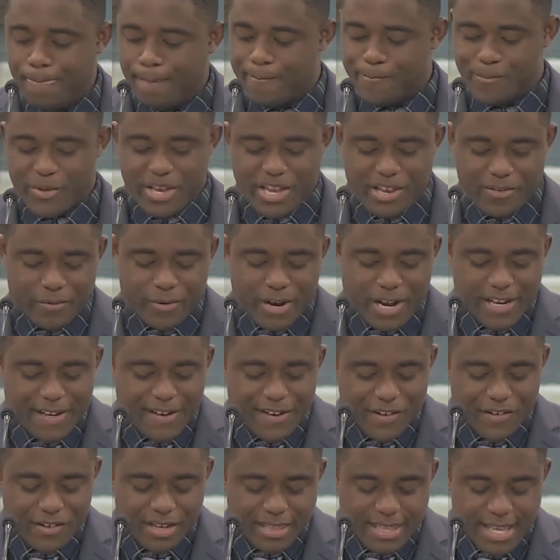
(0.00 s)
And right
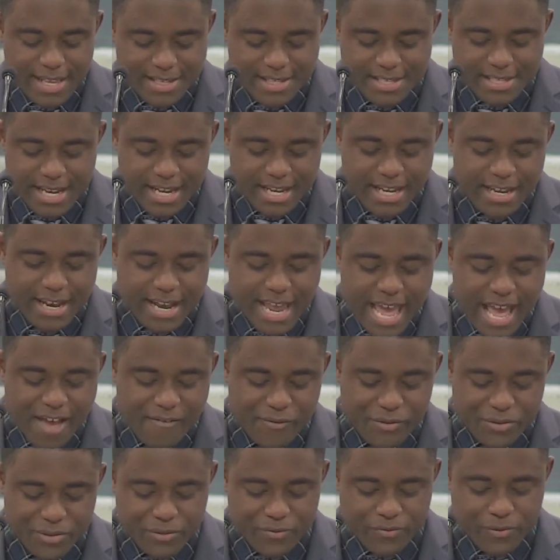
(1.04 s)
here in that second
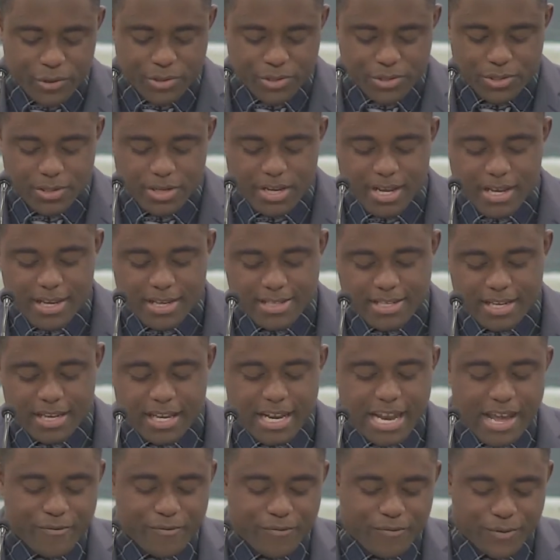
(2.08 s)
half of verse
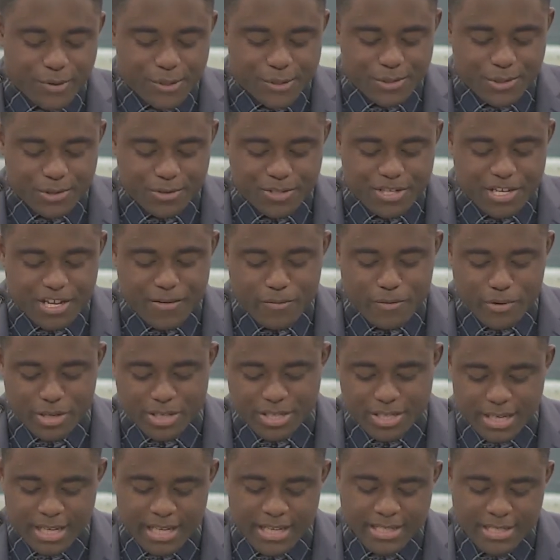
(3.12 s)
13, where it
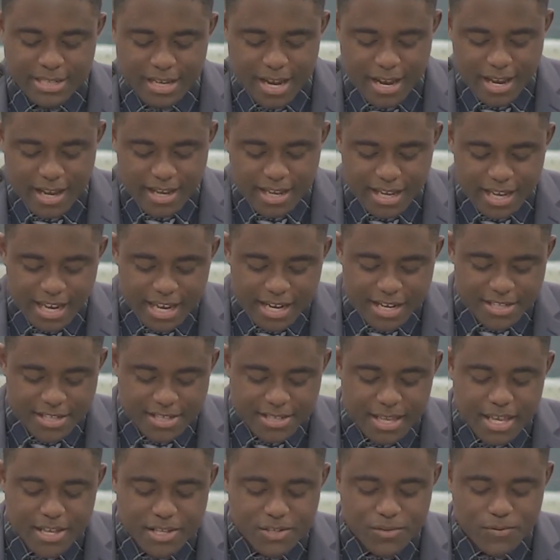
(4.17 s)
says, it is
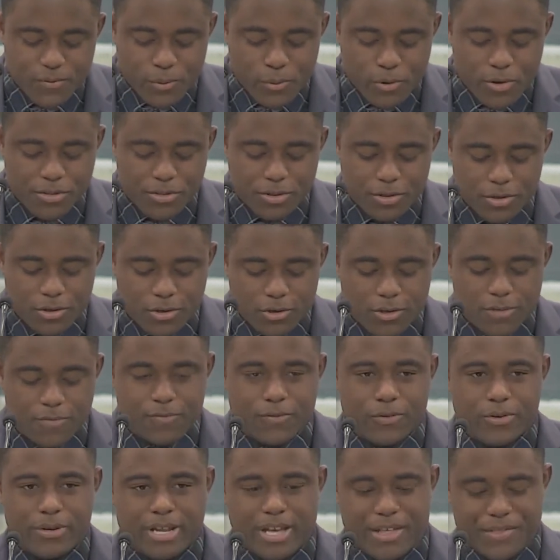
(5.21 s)
thenceforth good
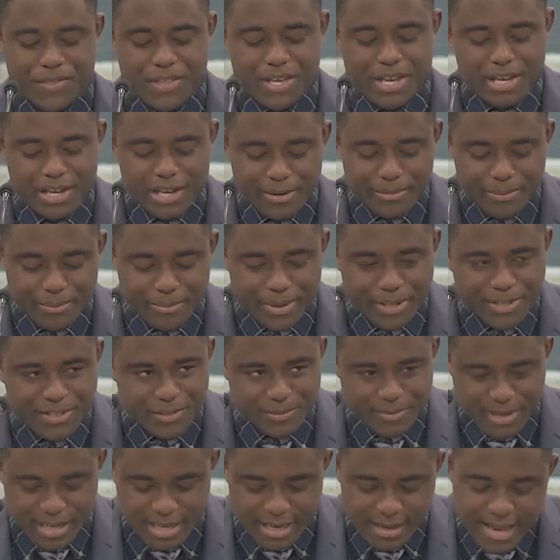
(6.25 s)
for nothing, but to
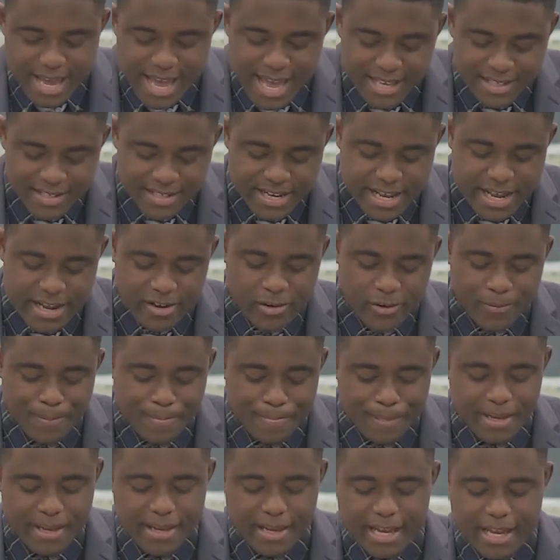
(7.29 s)
be cast
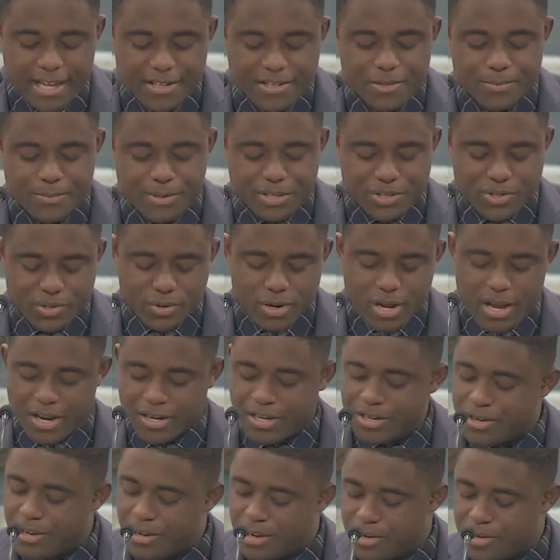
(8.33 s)
out and to be
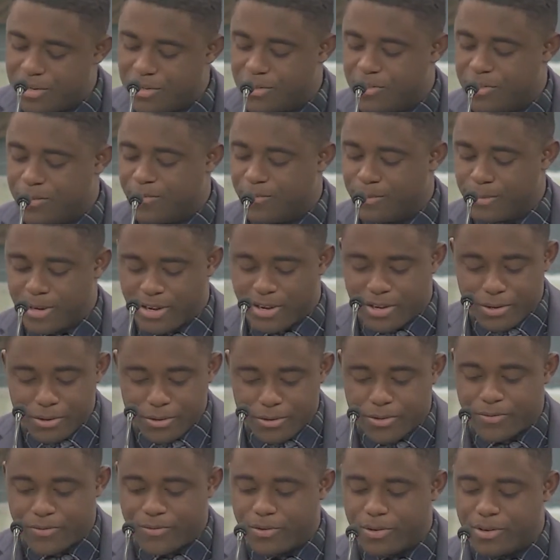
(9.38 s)
trodden under
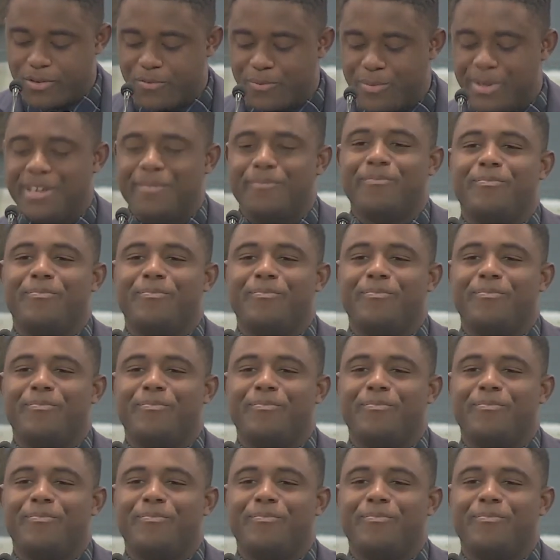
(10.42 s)
the foot of men.